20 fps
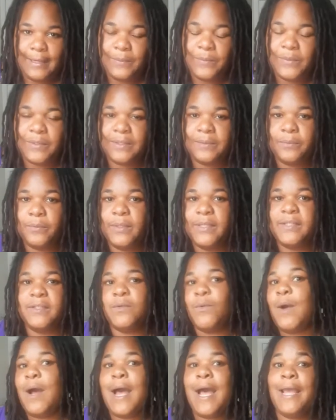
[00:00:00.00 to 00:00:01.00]
with the
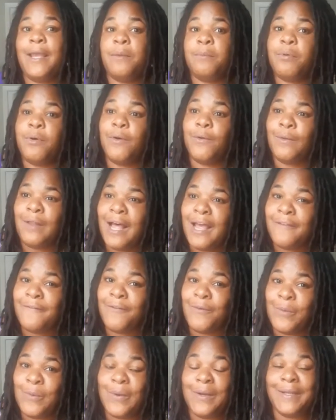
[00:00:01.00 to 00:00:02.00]
reason why I am
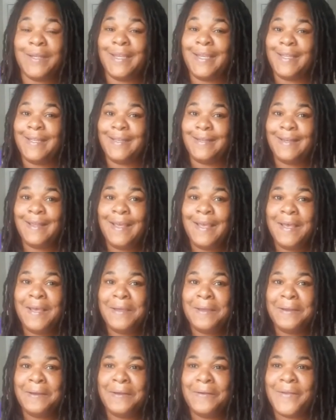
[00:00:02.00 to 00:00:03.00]
pro-life, for one, again,
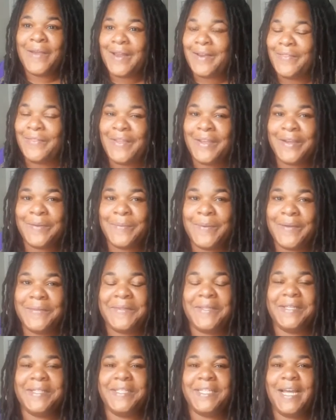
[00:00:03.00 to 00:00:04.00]
you know, got to think
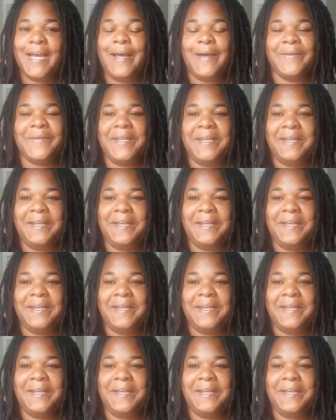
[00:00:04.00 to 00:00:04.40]
about that child.